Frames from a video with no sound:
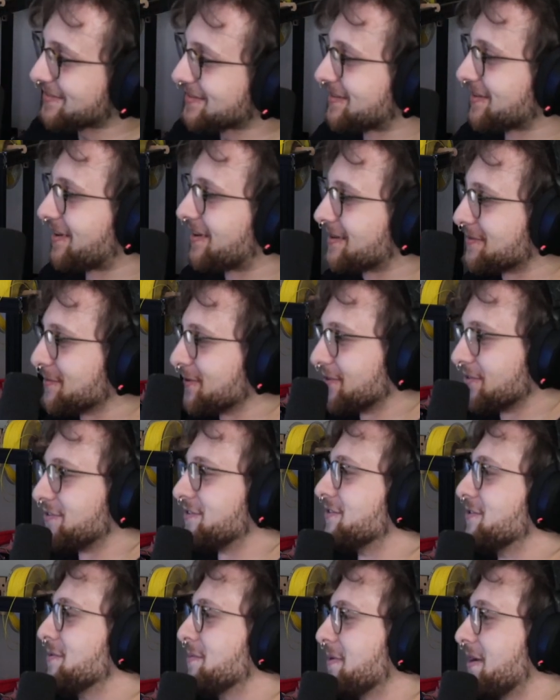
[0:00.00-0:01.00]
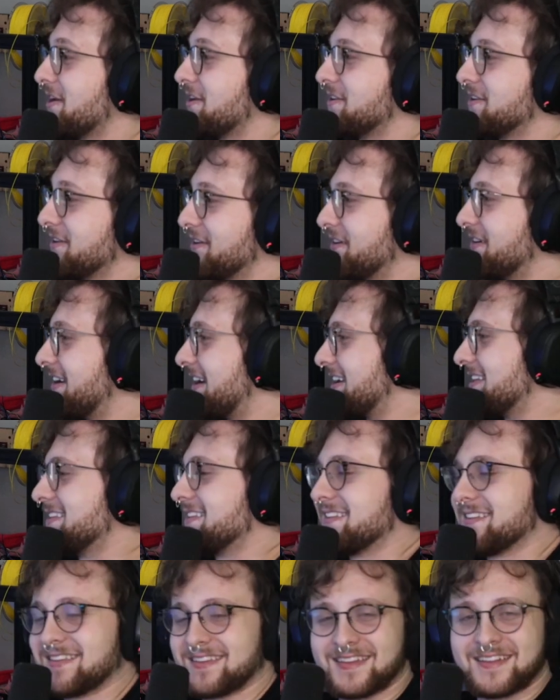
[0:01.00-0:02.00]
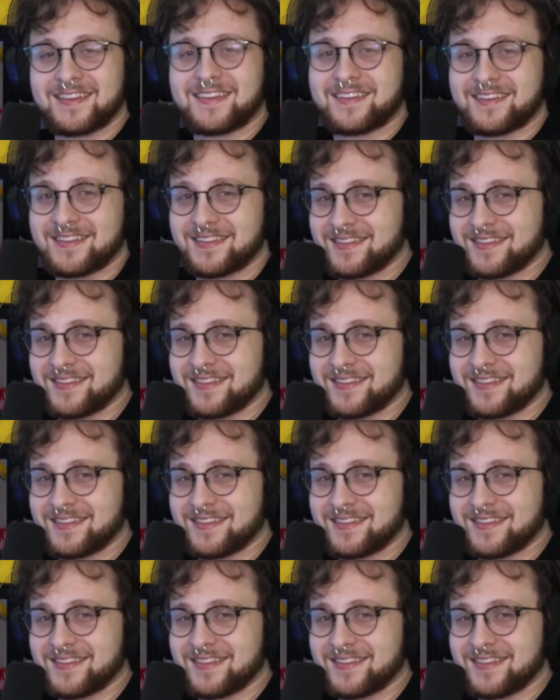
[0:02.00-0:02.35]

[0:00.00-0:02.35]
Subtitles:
talk about Zoom banning you. I mean, that's